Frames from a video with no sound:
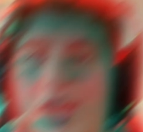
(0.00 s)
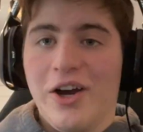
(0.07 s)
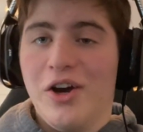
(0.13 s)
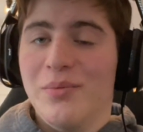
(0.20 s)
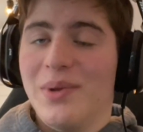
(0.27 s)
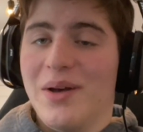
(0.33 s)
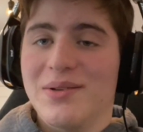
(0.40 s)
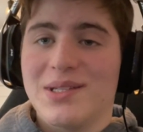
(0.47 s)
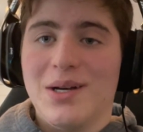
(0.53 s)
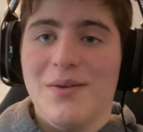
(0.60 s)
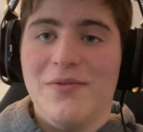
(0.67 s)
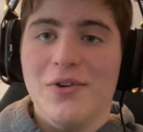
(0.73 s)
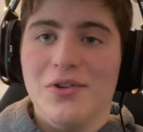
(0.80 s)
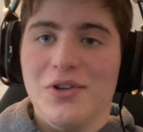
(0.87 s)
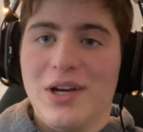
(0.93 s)
hope that was
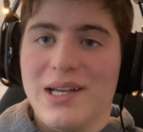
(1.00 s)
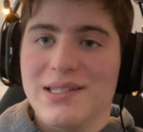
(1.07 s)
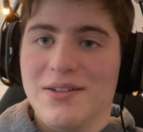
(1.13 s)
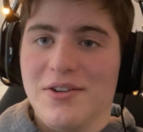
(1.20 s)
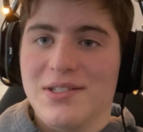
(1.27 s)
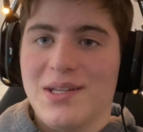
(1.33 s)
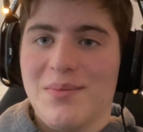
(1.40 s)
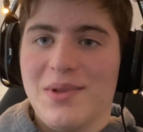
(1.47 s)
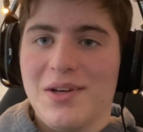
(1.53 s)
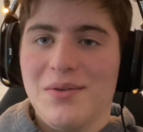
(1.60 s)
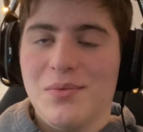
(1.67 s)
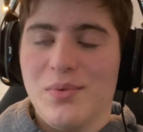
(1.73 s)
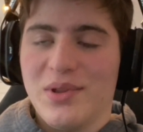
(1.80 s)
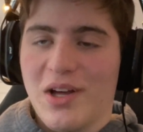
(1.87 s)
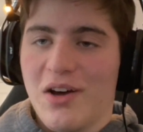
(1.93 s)
helpful and you guys learned something.
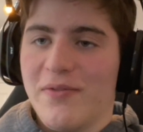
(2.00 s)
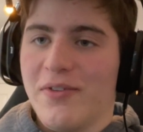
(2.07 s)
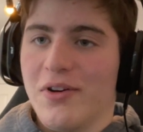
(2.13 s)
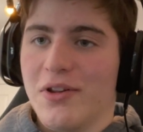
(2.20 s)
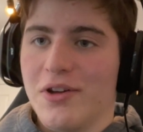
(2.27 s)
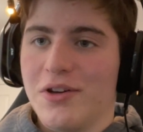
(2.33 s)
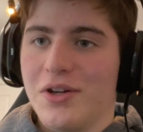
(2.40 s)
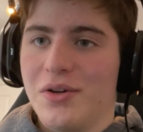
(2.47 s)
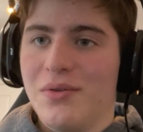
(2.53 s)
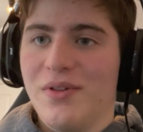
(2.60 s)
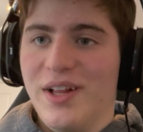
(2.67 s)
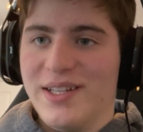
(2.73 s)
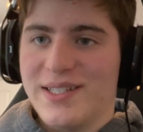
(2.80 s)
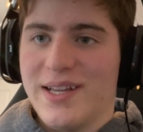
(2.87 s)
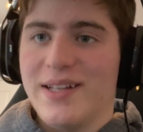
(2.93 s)
Without further ado,
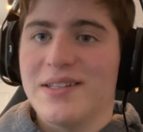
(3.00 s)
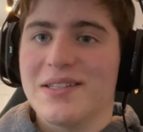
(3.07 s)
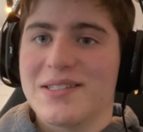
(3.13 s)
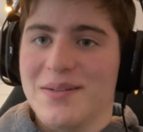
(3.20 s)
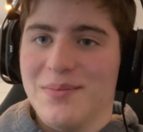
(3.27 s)
let's get into some